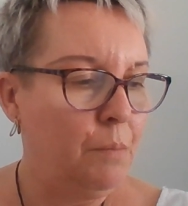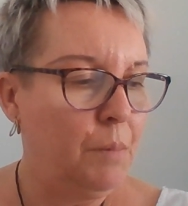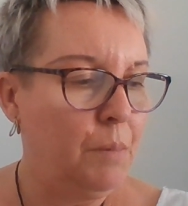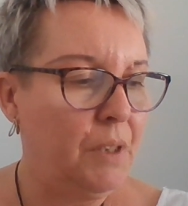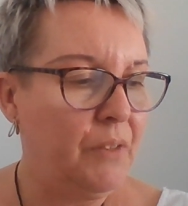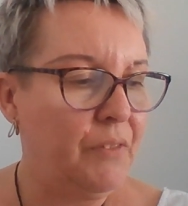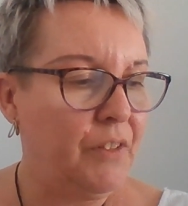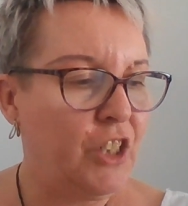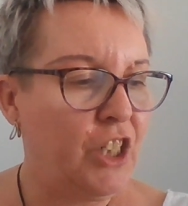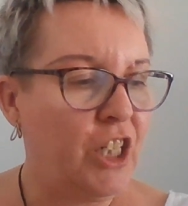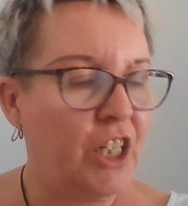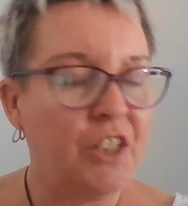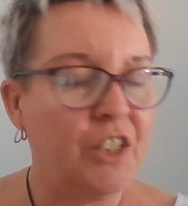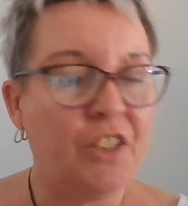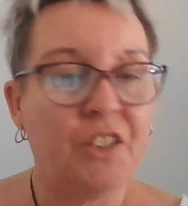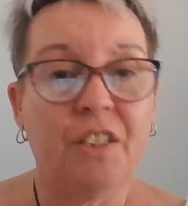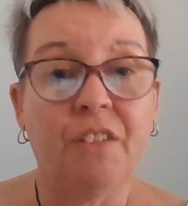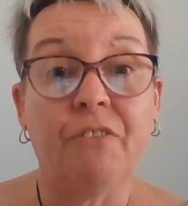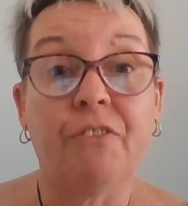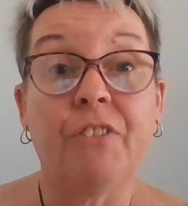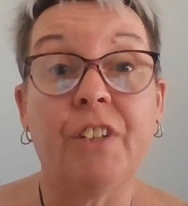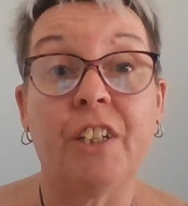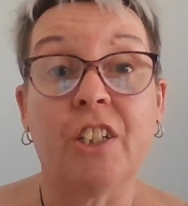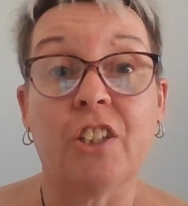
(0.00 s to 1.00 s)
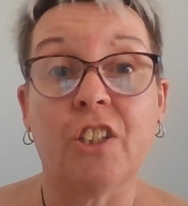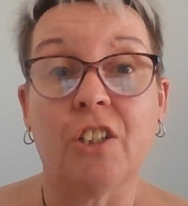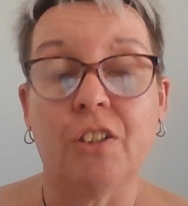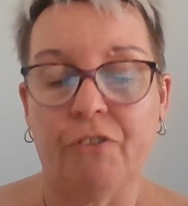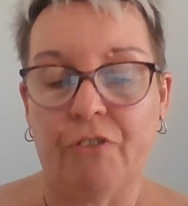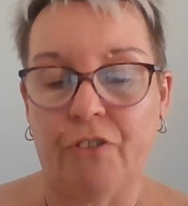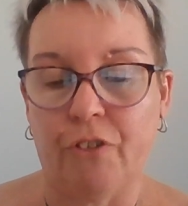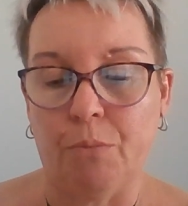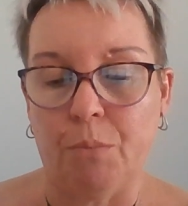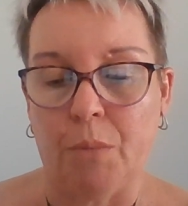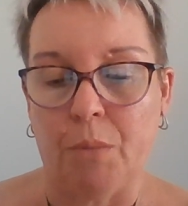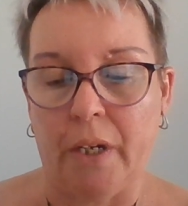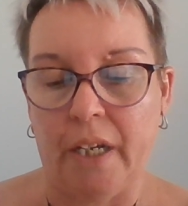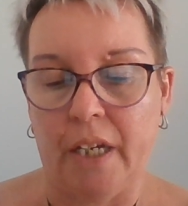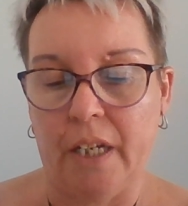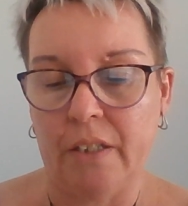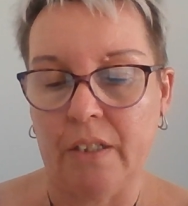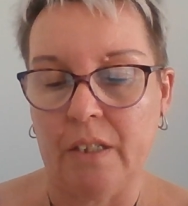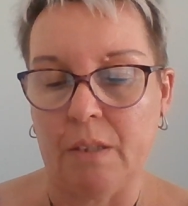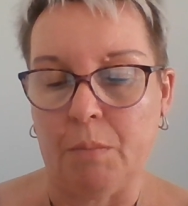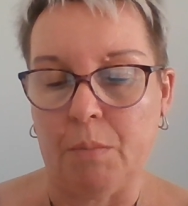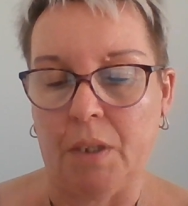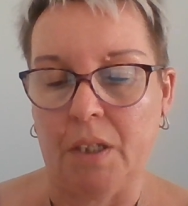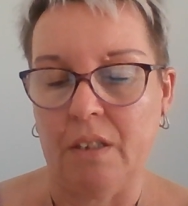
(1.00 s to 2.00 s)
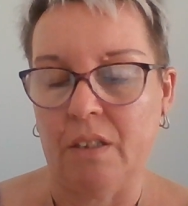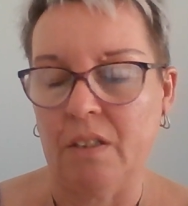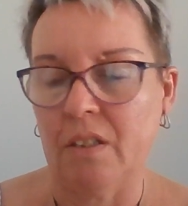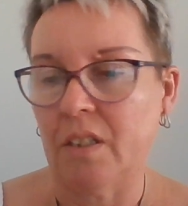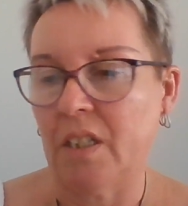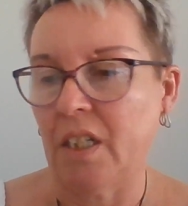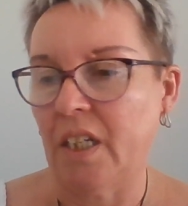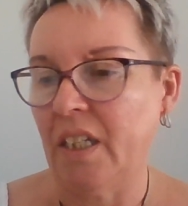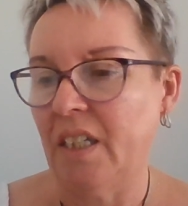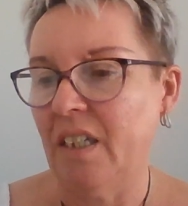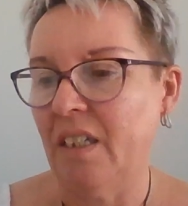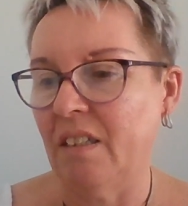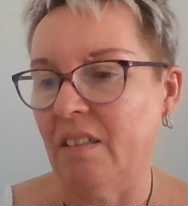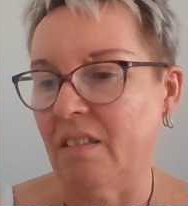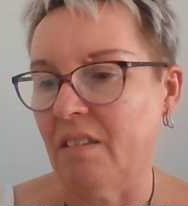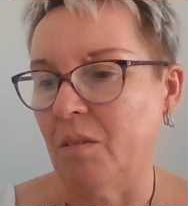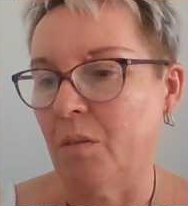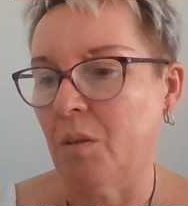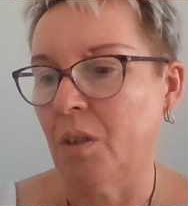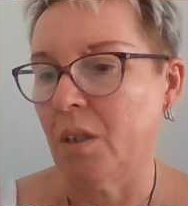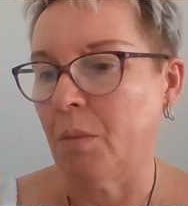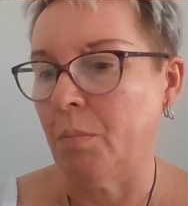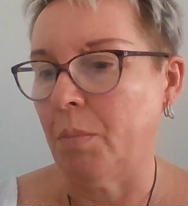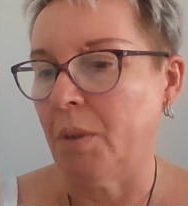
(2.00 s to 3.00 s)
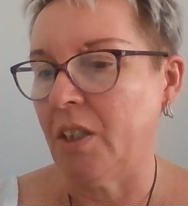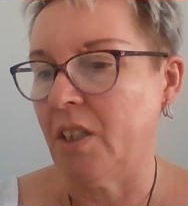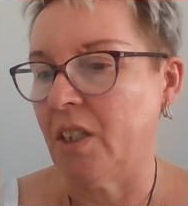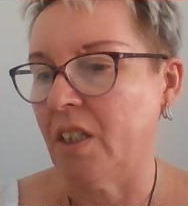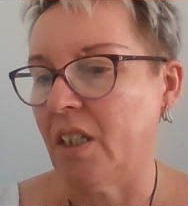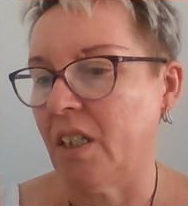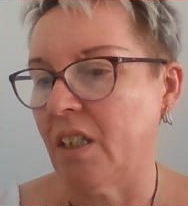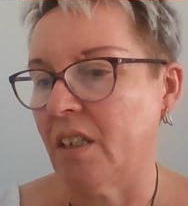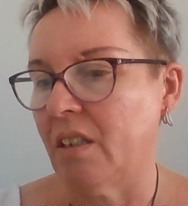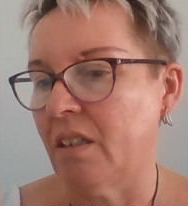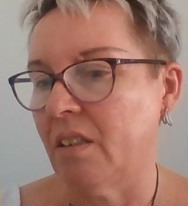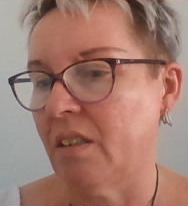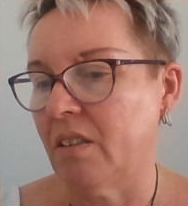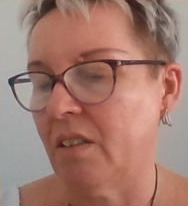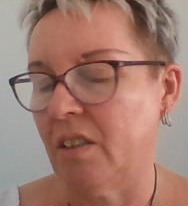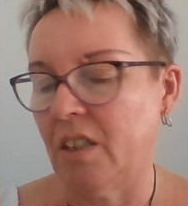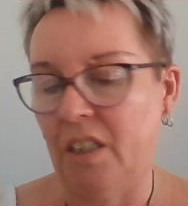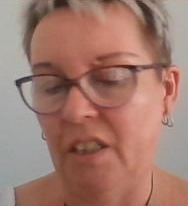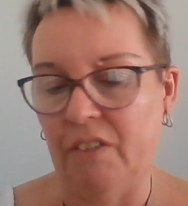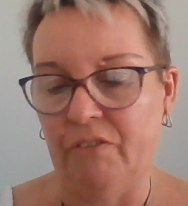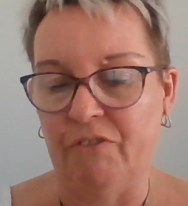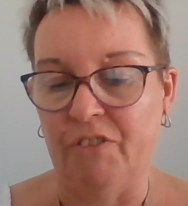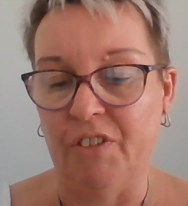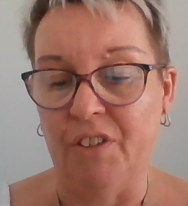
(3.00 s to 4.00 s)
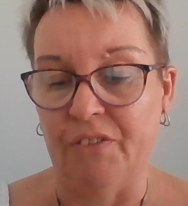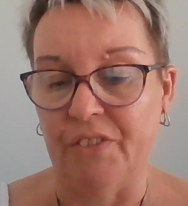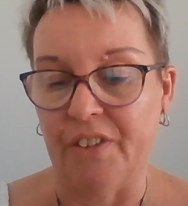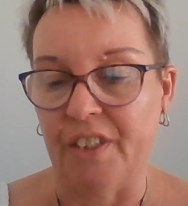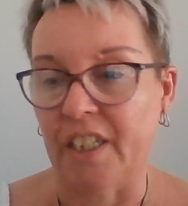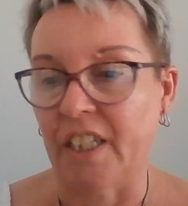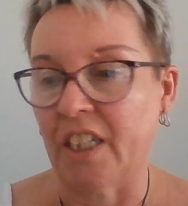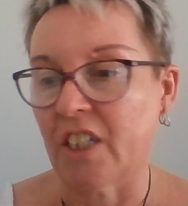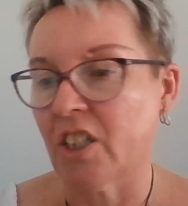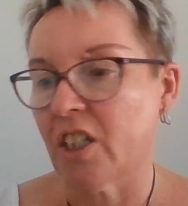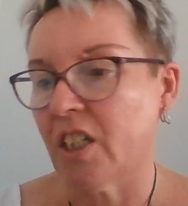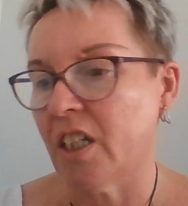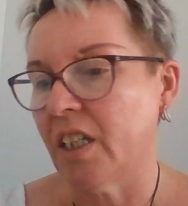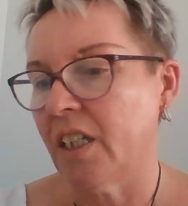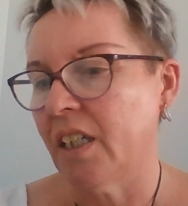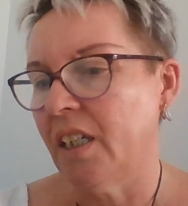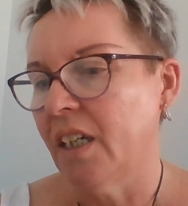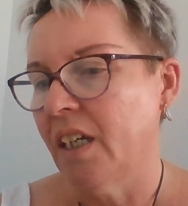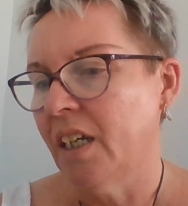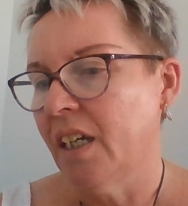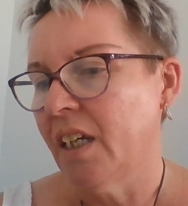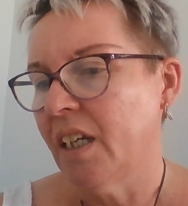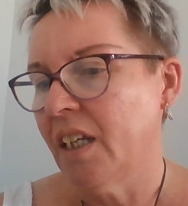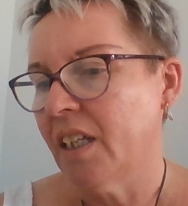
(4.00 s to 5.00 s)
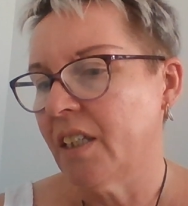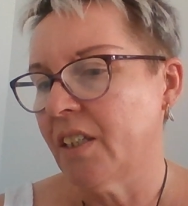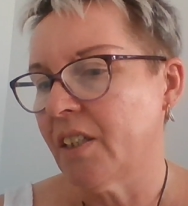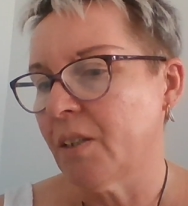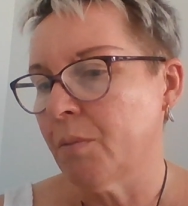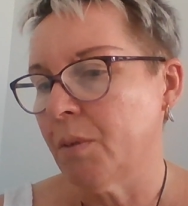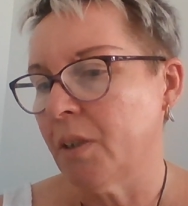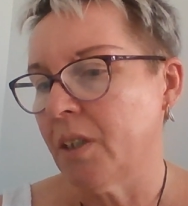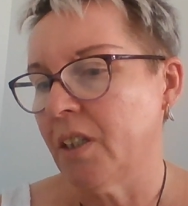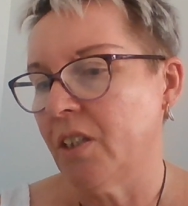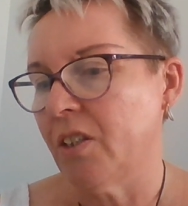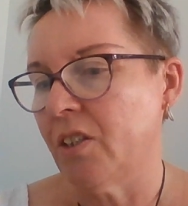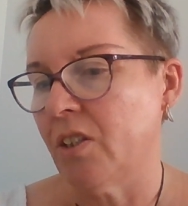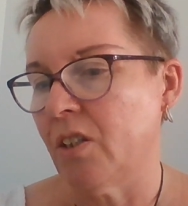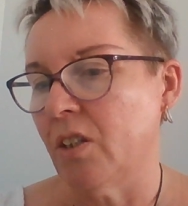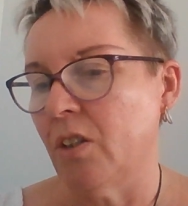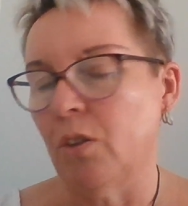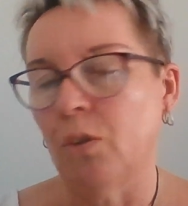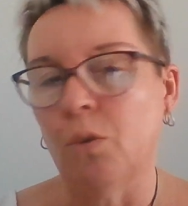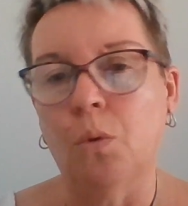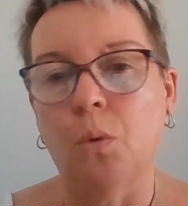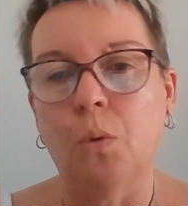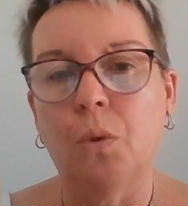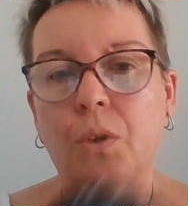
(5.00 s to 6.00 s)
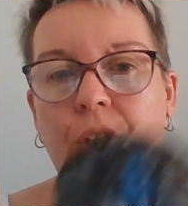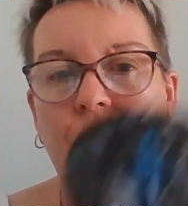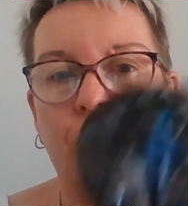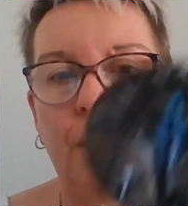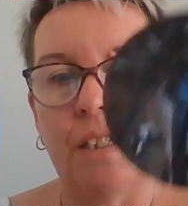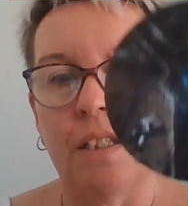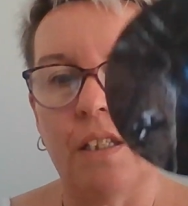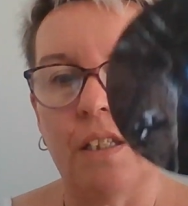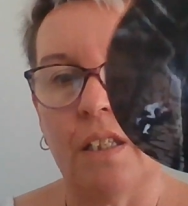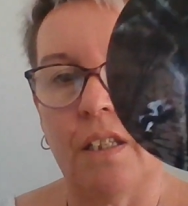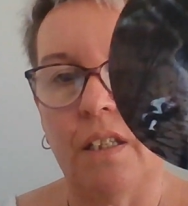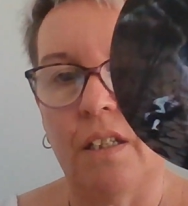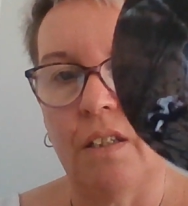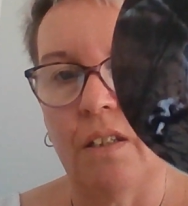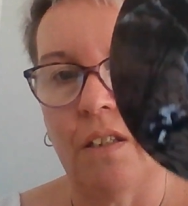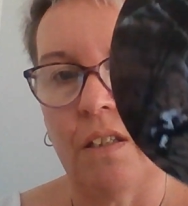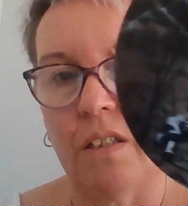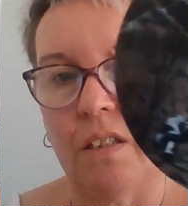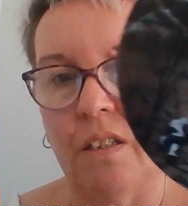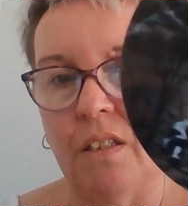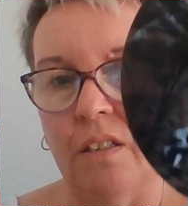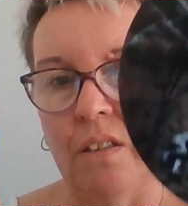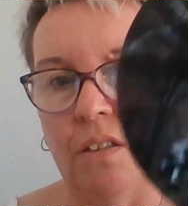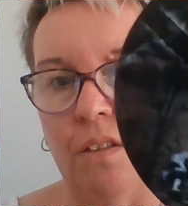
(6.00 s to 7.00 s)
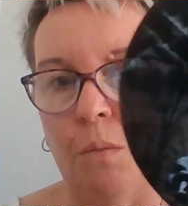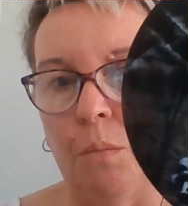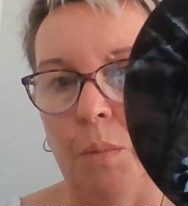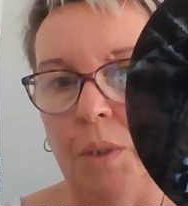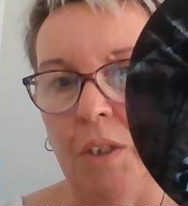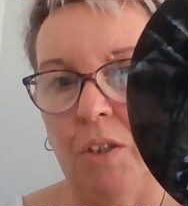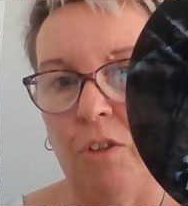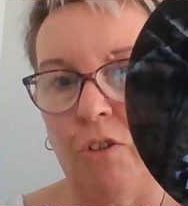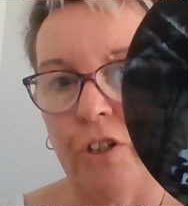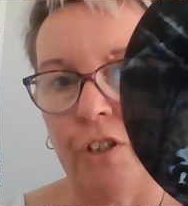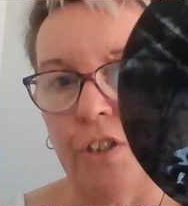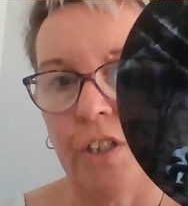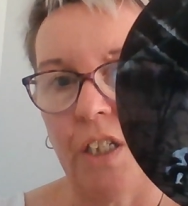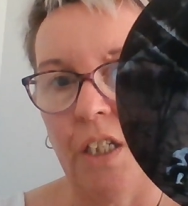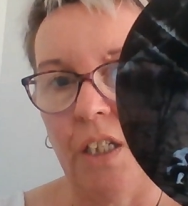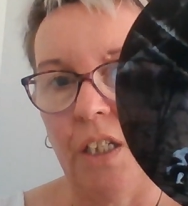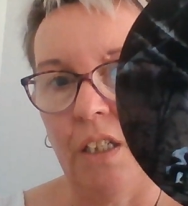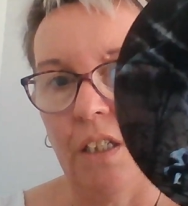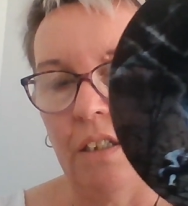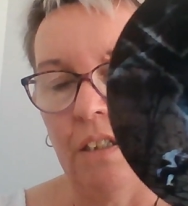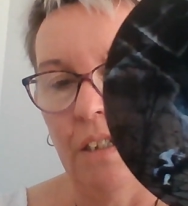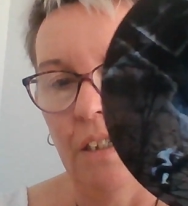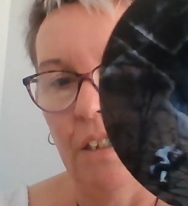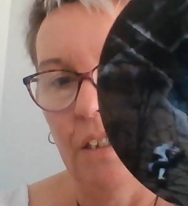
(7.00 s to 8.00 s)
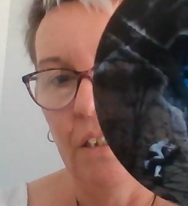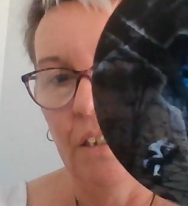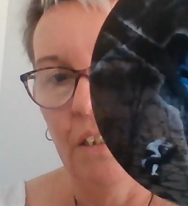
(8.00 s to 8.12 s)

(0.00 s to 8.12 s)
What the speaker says: bit of a chest infection from my asthma. It's taking quite a bit to get rid of it, actually. This one is Northies, so I'm a bit croaky,